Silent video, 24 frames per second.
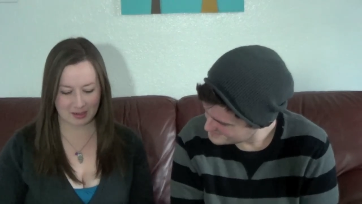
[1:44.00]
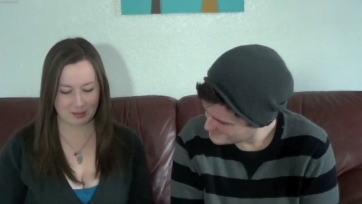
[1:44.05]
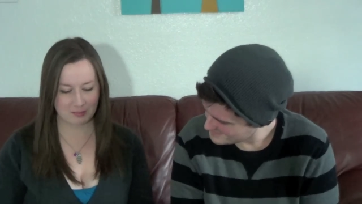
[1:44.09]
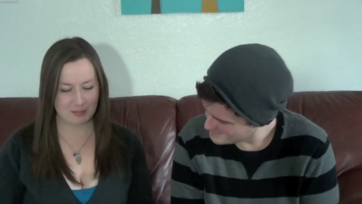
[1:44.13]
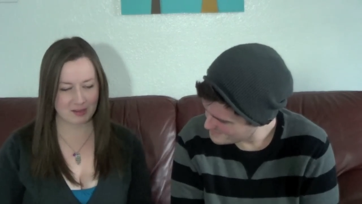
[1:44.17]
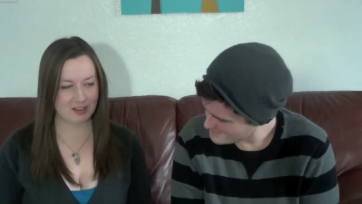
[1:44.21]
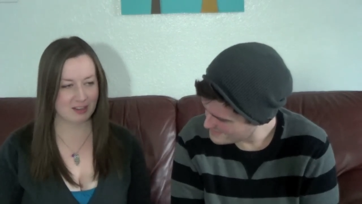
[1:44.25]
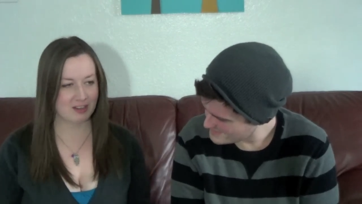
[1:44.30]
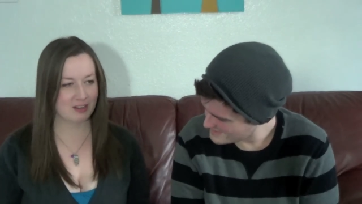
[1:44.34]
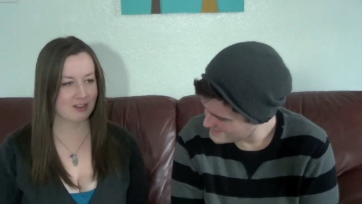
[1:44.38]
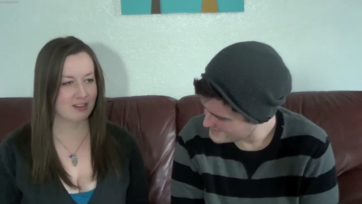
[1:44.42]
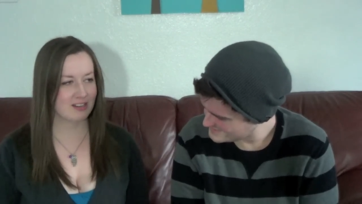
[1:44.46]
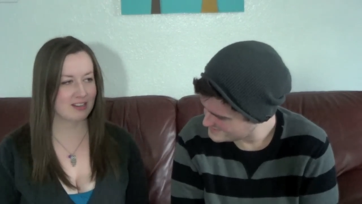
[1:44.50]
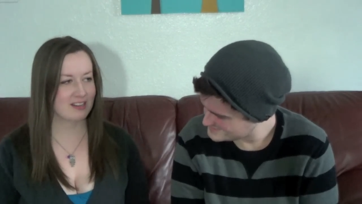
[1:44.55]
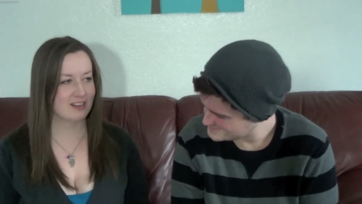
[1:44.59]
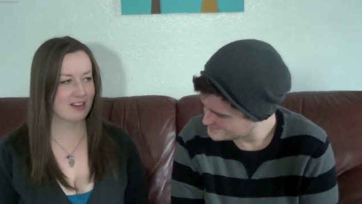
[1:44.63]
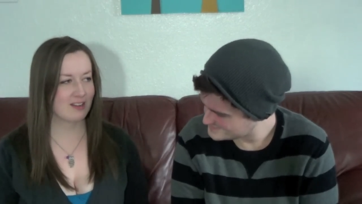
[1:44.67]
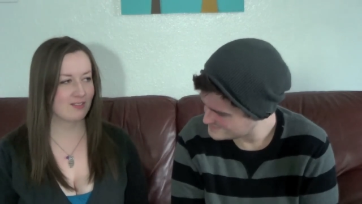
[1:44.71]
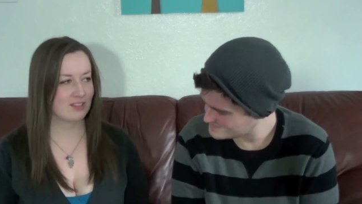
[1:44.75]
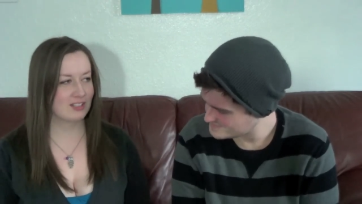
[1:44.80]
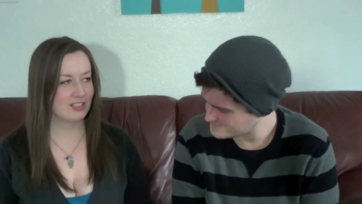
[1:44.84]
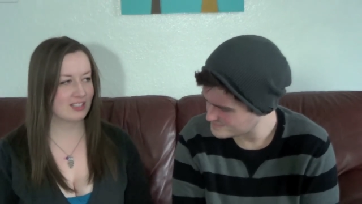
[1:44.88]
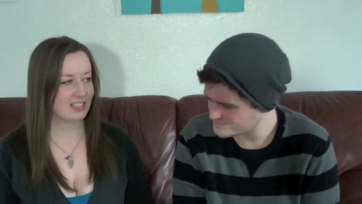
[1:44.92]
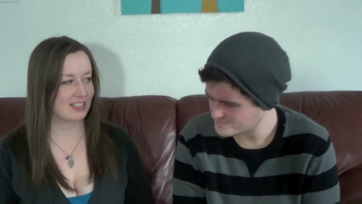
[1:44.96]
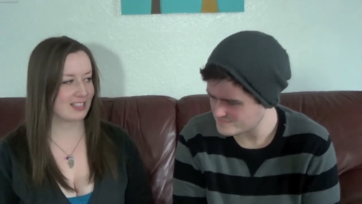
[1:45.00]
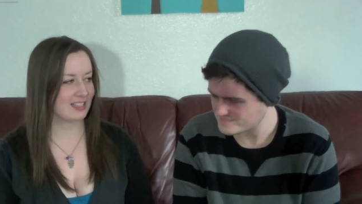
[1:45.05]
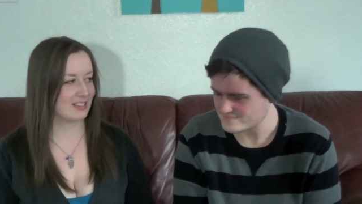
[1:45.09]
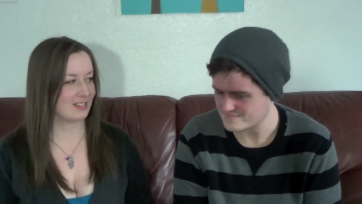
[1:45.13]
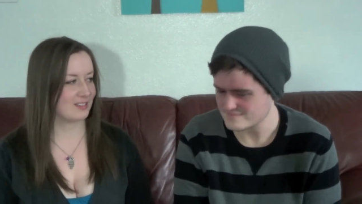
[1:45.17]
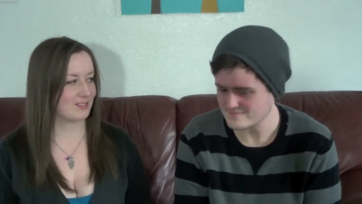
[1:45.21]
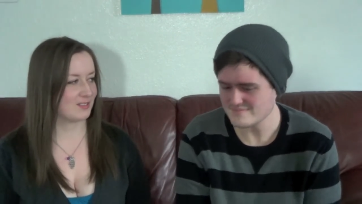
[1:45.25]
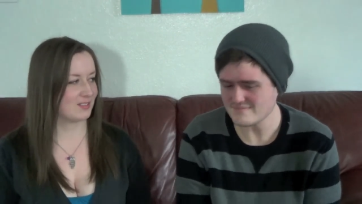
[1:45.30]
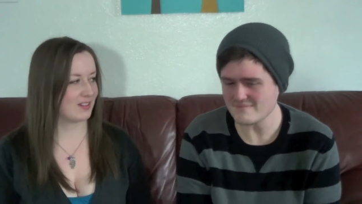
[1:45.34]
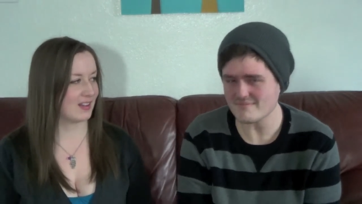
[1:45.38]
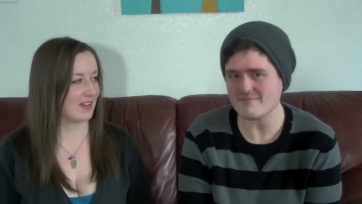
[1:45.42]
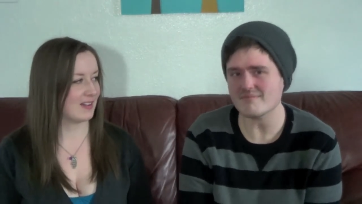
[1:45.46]
Speaker 1: come here, you can
Speaker 2: never
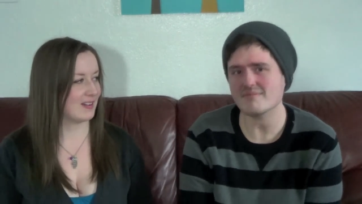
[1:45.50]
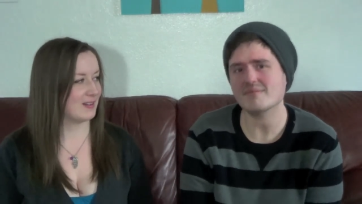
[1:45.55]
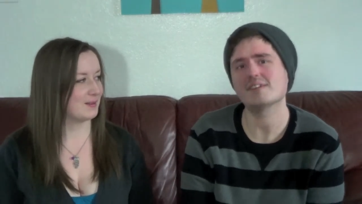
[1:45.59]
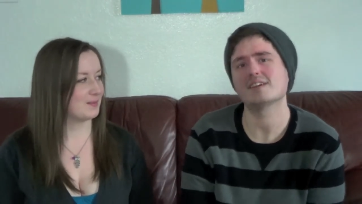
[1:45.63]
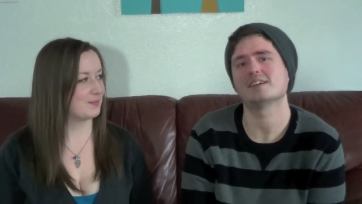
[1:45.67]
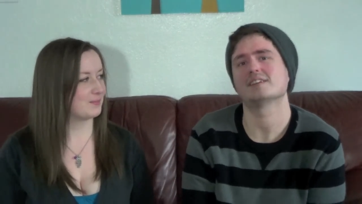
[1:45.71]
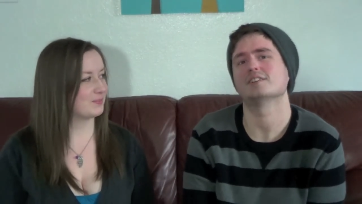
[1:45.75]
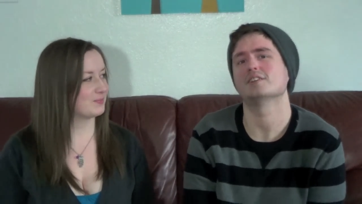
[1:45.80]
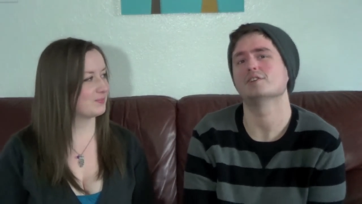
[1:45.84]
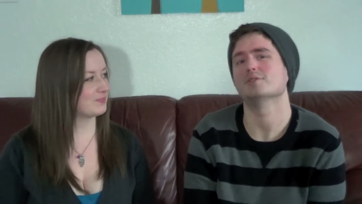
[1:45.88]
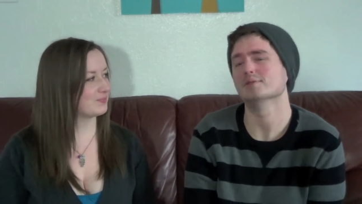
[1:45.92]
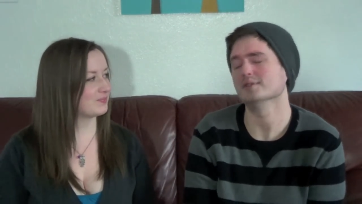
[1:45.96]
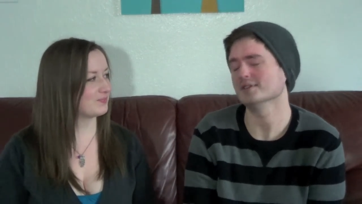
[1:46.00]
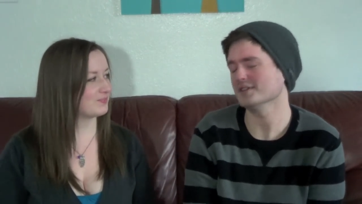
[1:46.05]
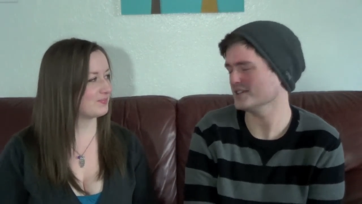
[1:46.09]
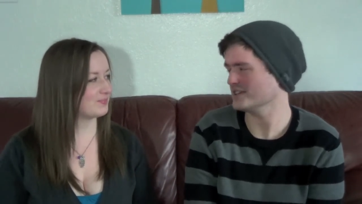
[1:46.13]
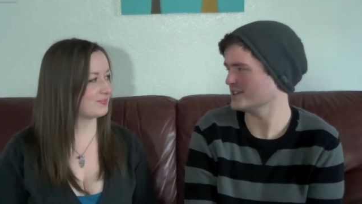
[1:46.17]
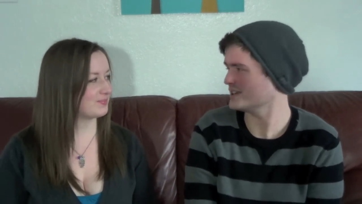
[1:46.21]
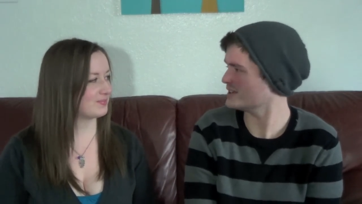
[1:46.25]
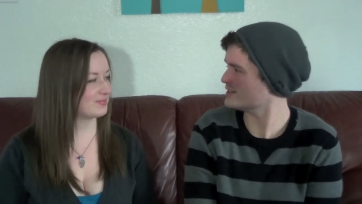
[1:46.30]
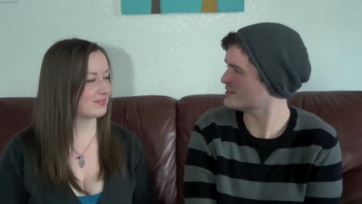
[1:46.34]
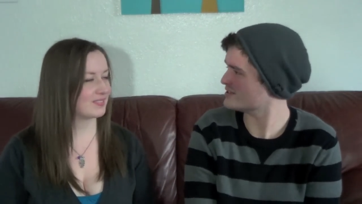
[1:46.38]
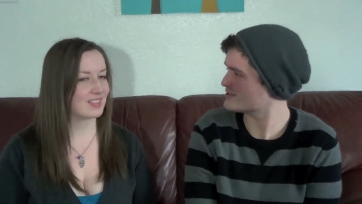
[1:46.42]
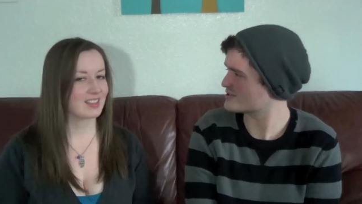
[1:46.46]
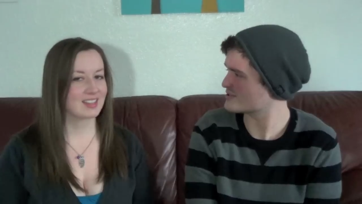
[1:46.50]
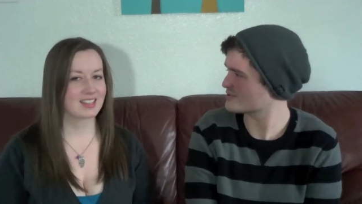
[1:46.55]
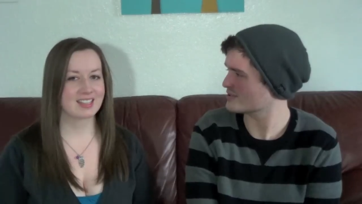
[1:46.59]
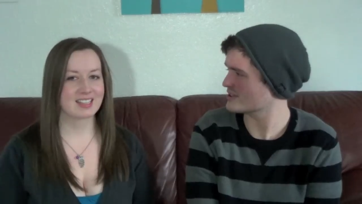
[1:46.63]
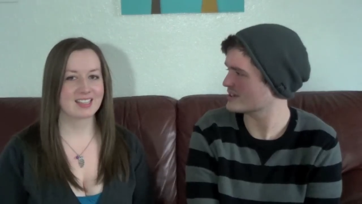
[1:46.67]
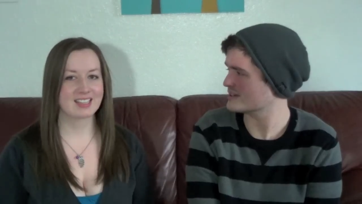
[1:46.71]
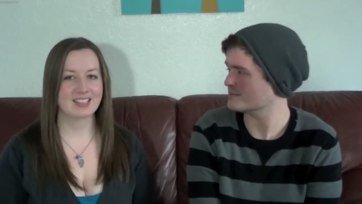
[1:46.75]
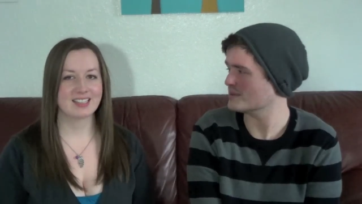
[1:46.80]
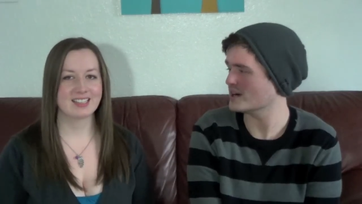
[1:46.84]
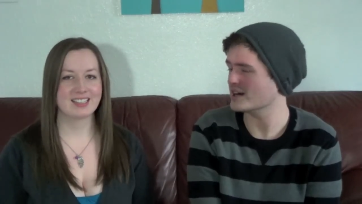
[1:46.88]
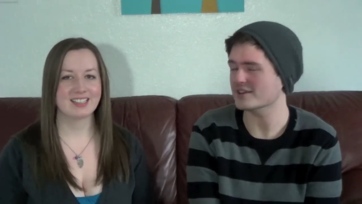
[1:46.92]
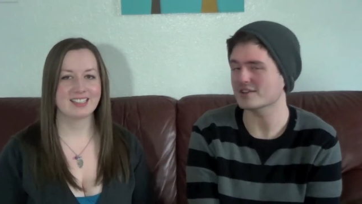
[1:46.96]
leave. No one can hear you
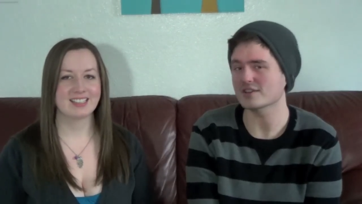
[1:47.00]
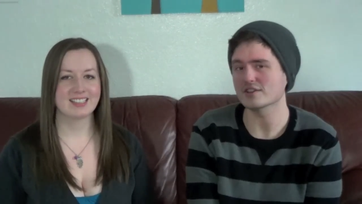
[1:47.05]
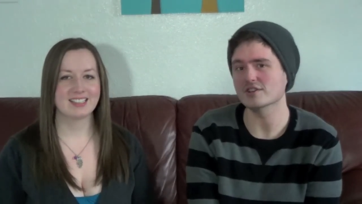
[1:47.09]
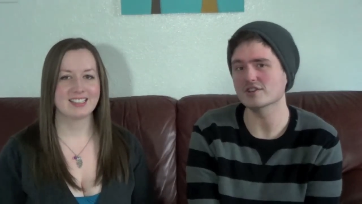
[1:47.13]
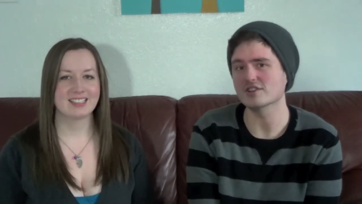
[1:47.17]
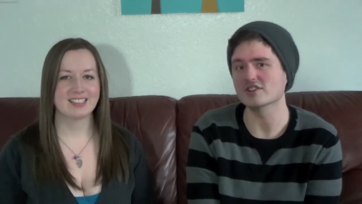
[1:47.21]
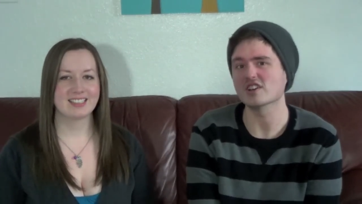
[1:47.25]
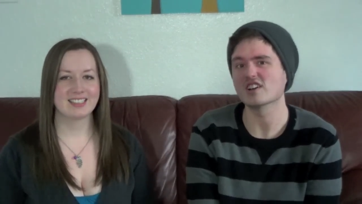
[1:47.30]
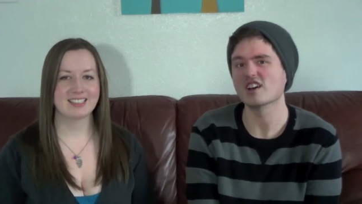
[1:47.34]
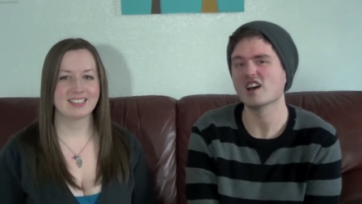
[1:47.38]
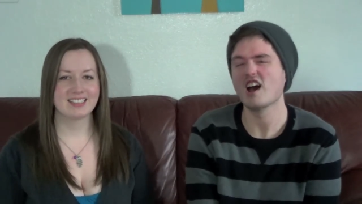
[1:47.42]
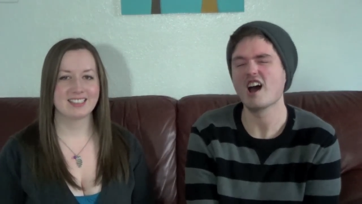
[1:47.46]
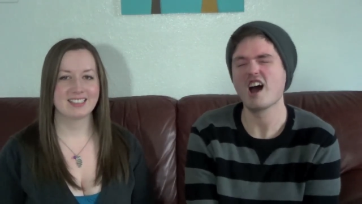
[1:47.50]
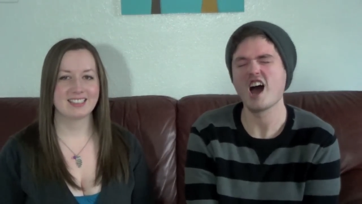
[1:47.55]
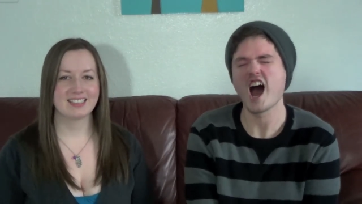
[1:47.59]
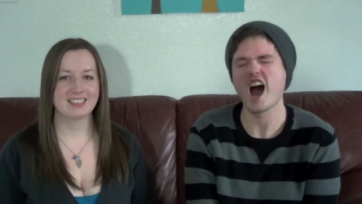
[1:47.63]
scream either, look.